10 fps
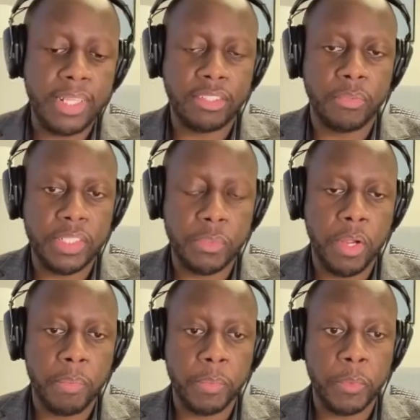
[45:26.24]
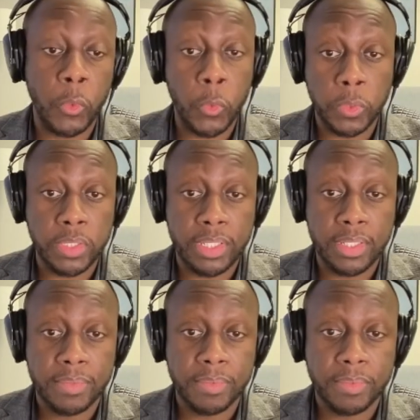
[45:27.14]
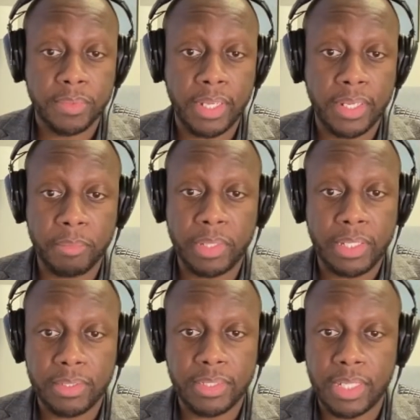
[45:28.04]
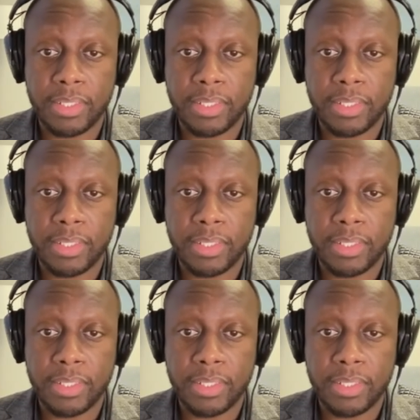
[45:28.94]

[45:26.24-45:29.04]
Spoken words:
do you think that's the reason why people hoard, like keep things